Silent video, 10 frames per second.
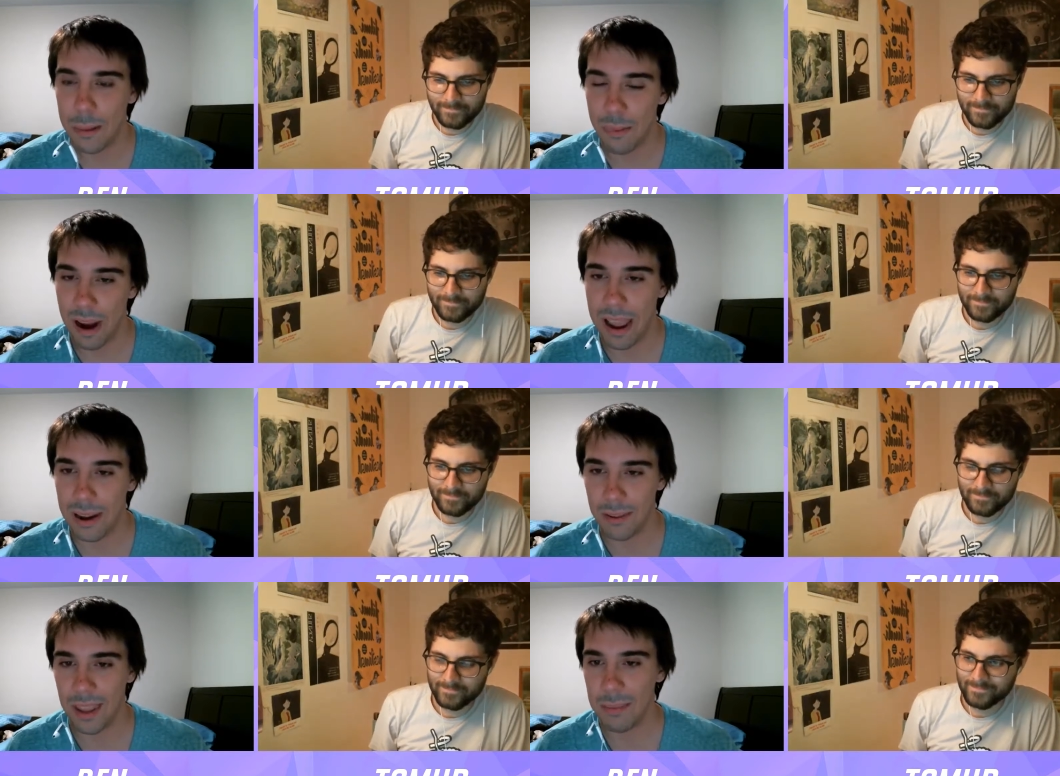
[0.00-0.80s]
Speaker 1: brand
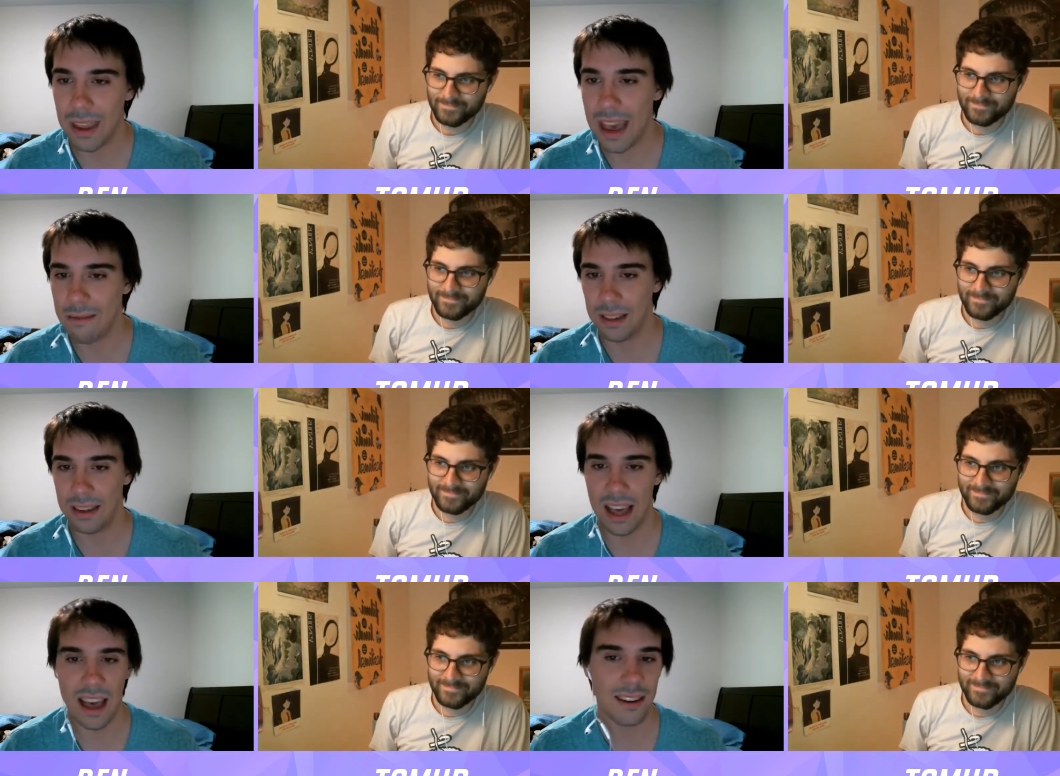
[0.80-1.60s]
was going to be heavily
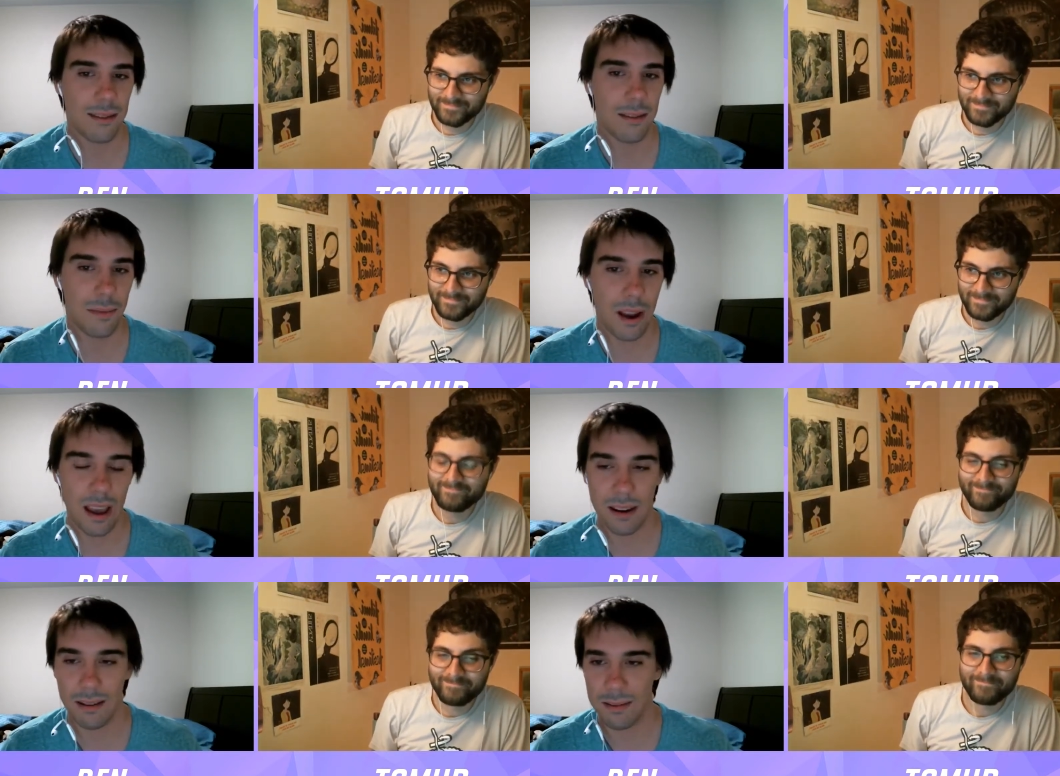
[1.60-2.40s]
tied to
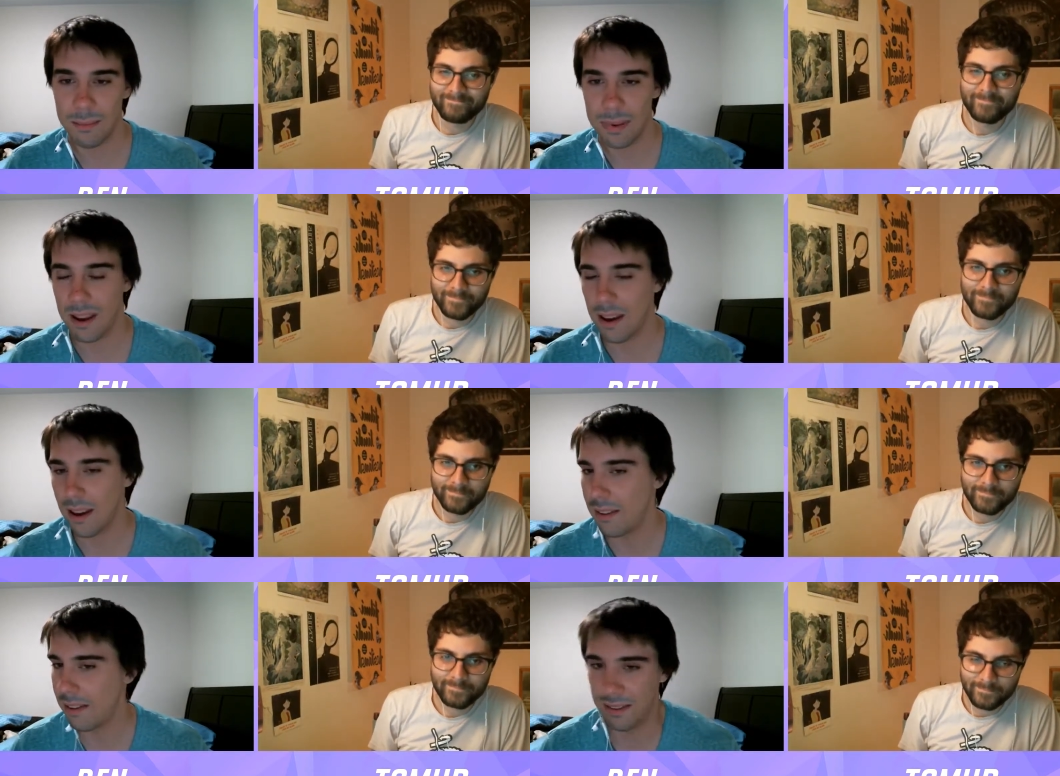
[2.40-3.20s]
Defran
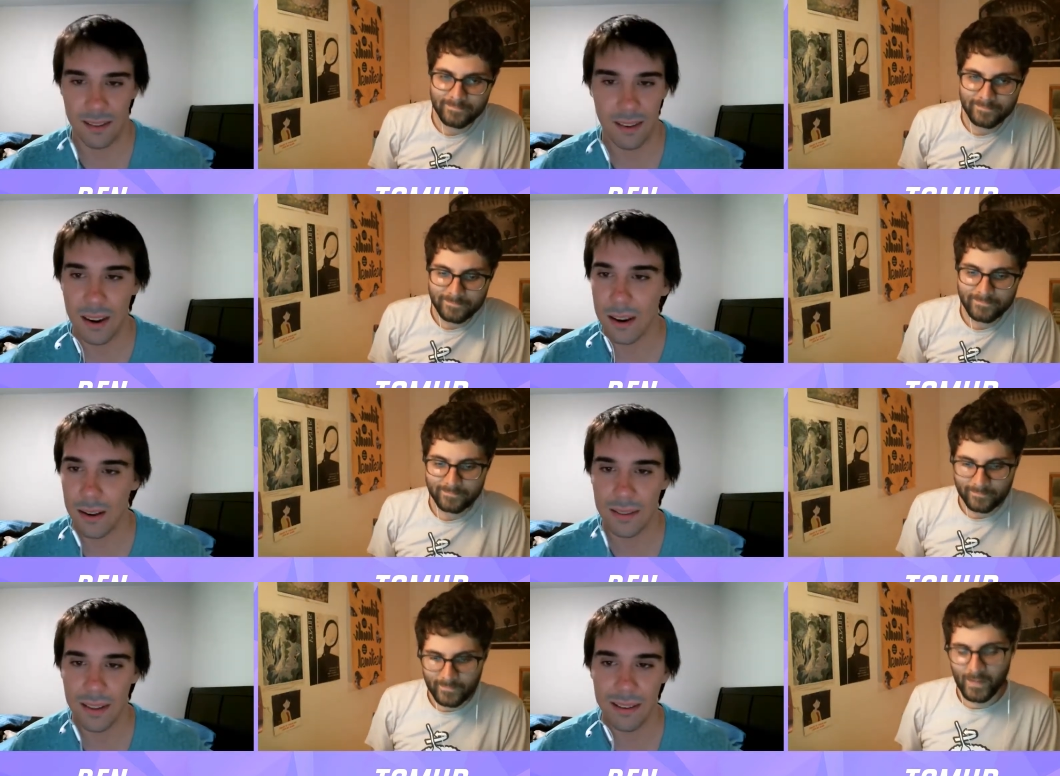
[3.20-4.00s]
because you know
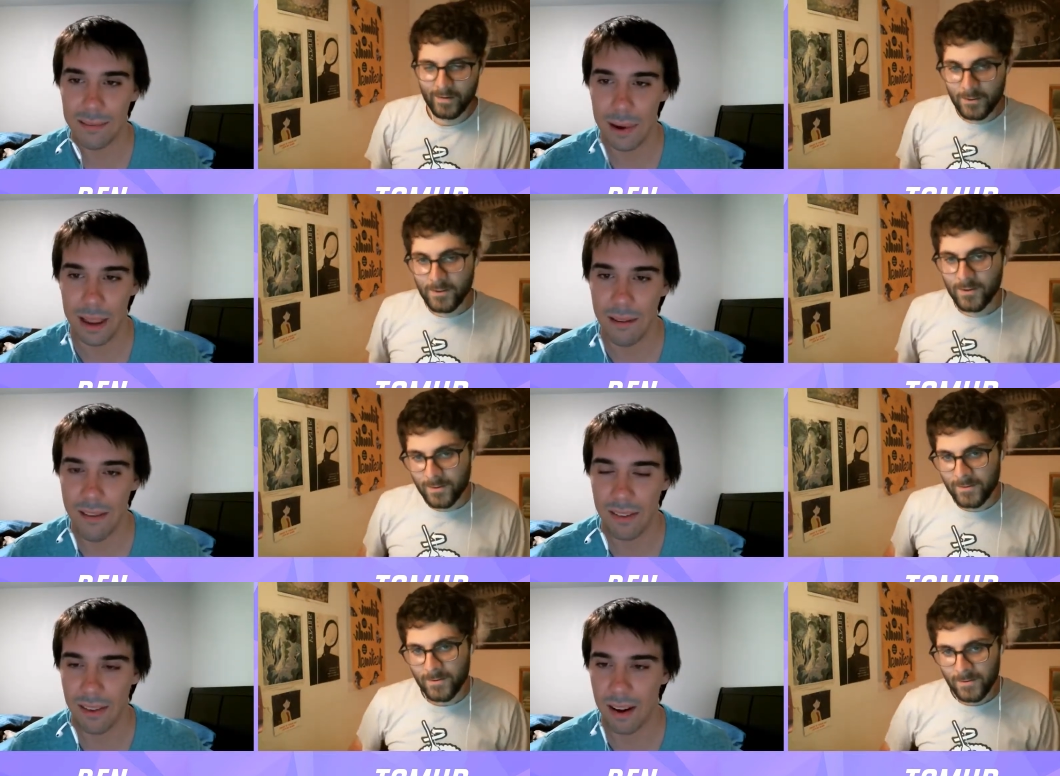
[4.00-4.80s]
they probably
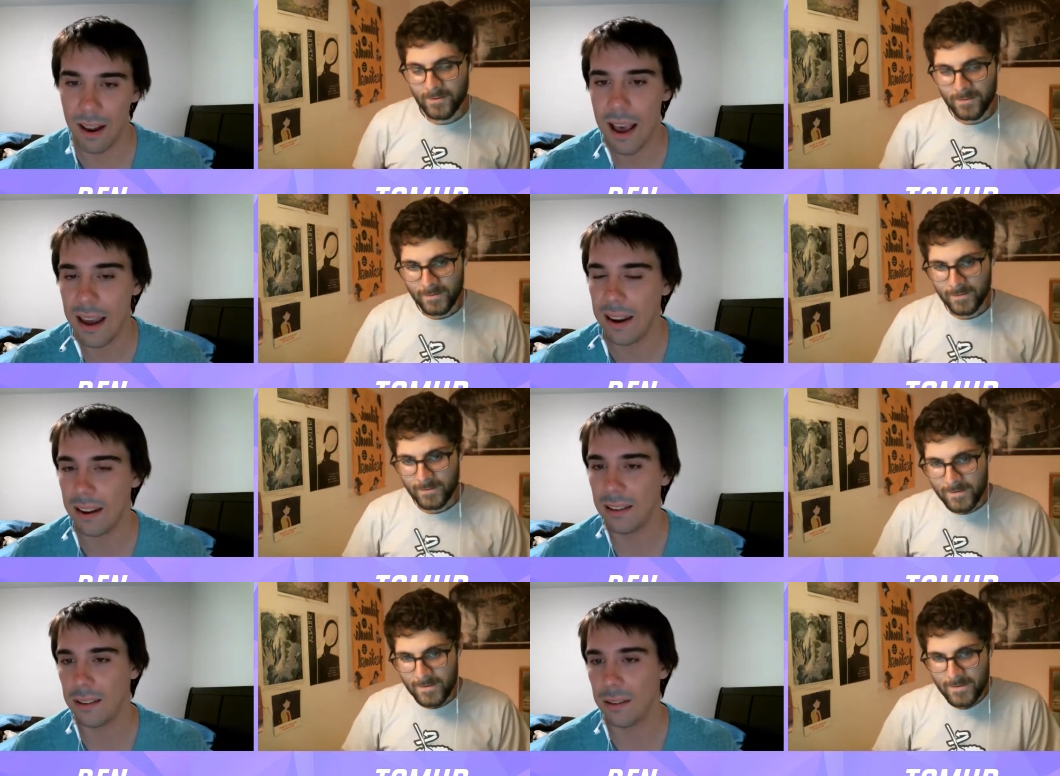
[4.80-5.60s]
invested a lot
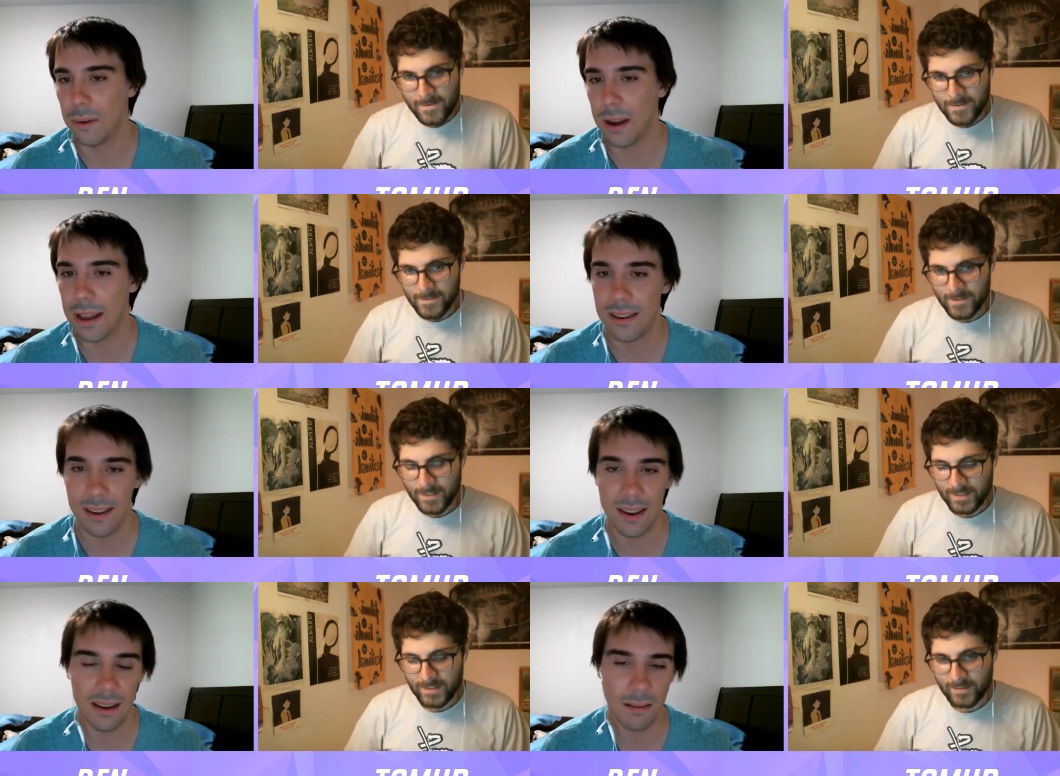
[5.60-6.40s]
into uh, into
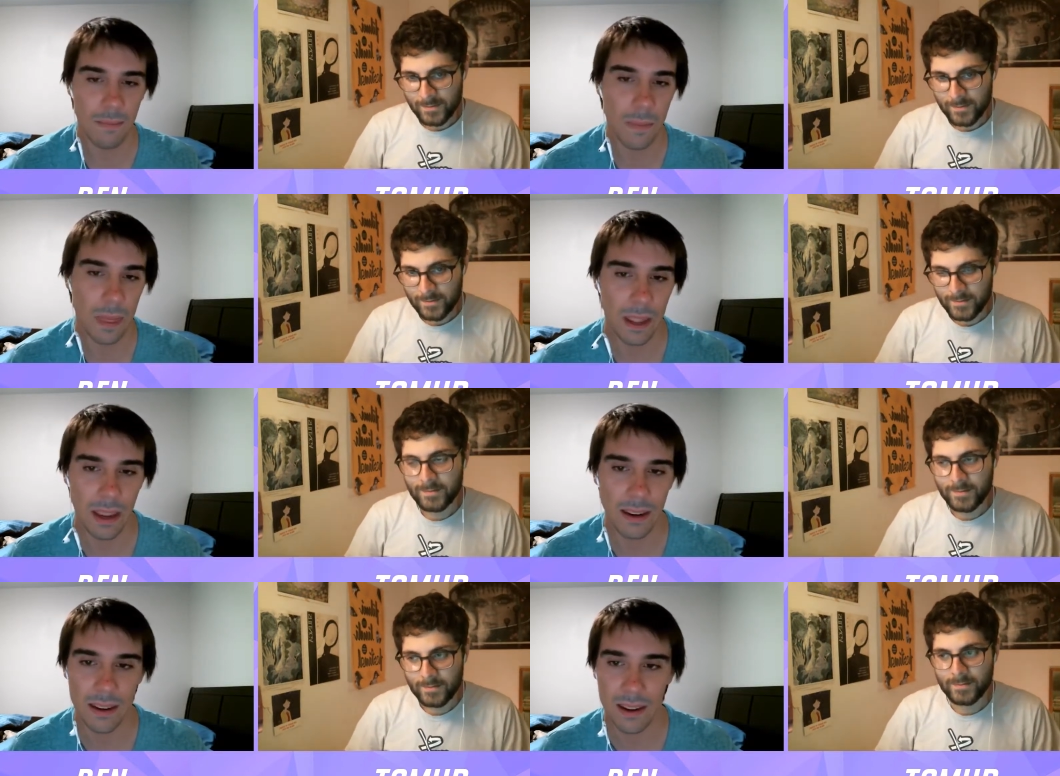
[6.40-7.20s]
him,
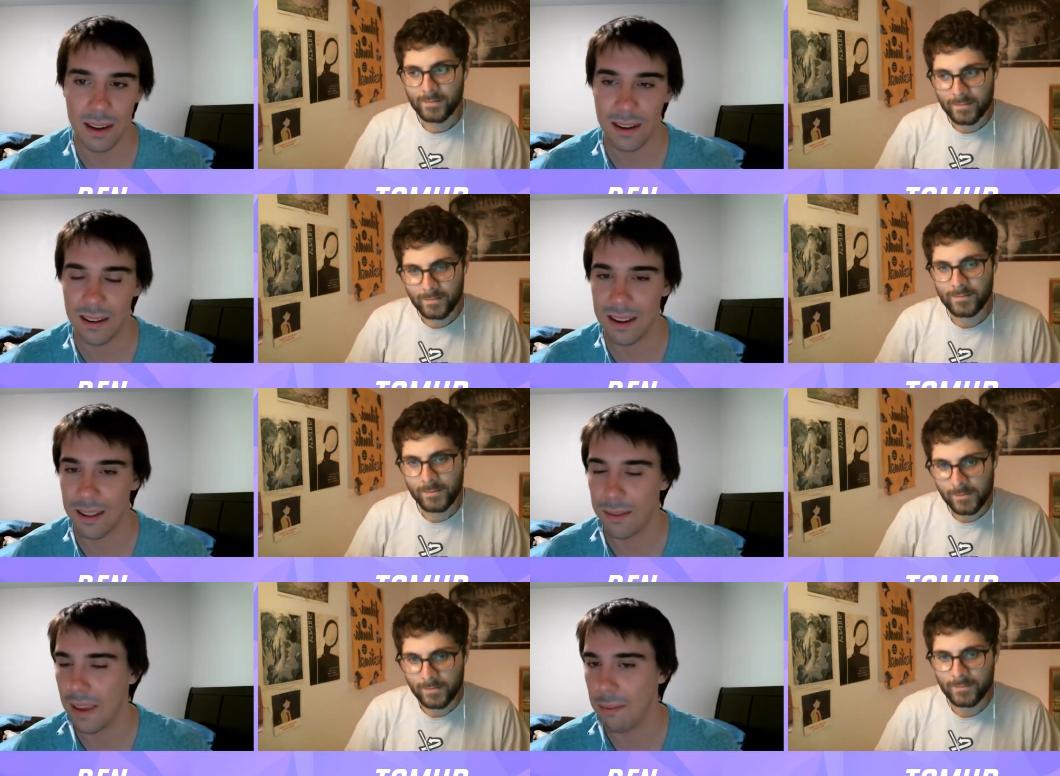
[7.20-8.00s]
into into
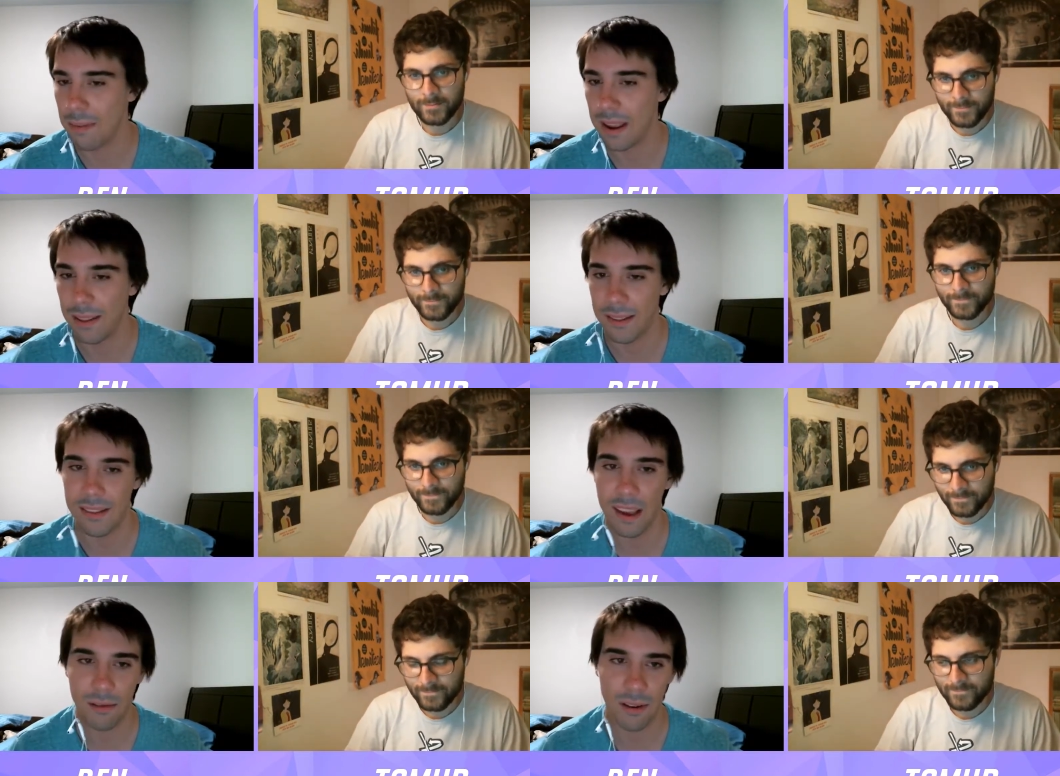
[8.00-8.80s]
his fan base, et
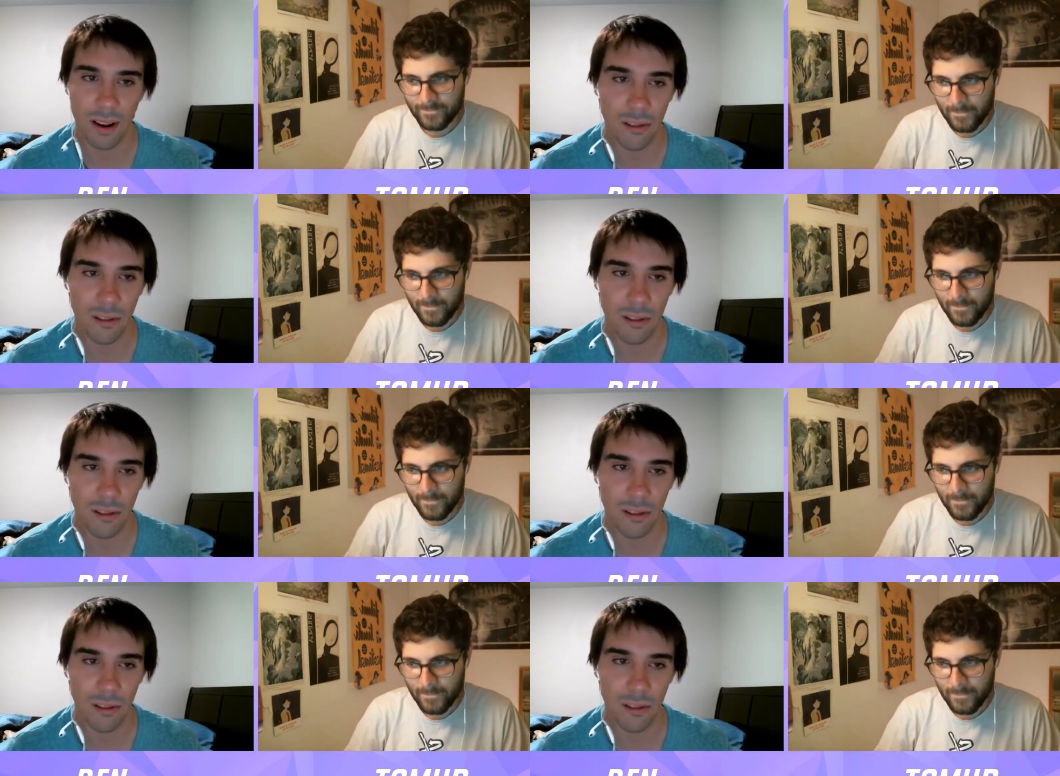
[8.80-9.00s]
cetera.